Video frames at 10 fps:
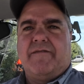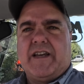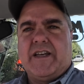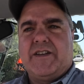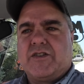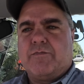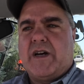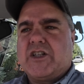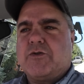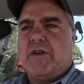is
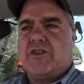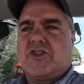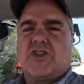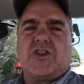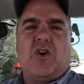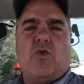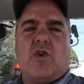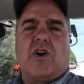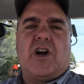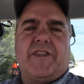much, much
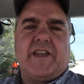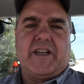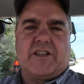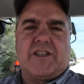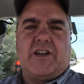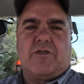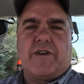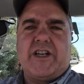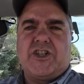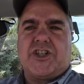slower on the
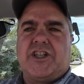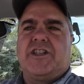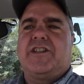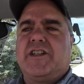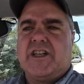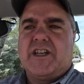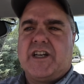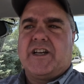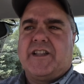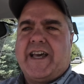acceleration
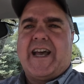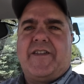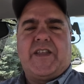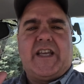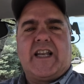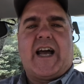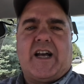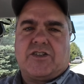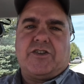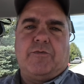than the
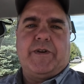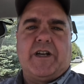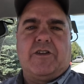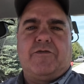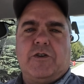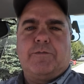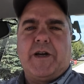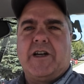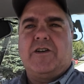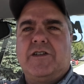last little bit of the foot
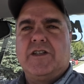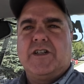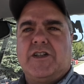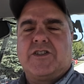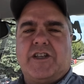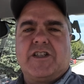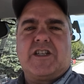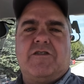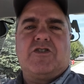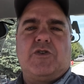pedal. So this
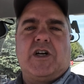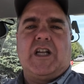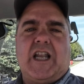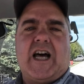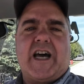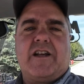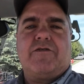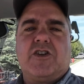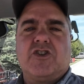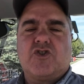gives you a lot
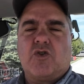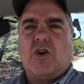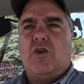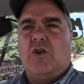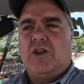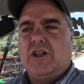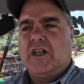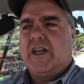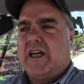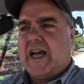of control
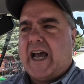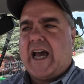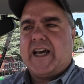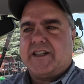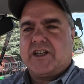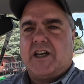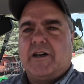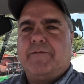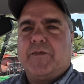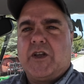at,
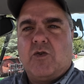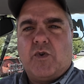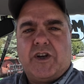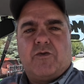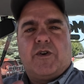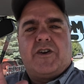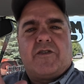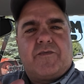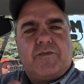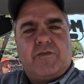you know, when
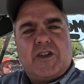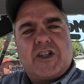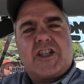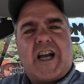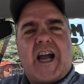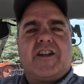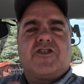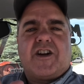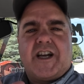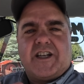you're just kind of
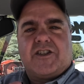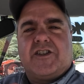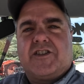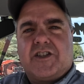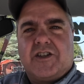trying to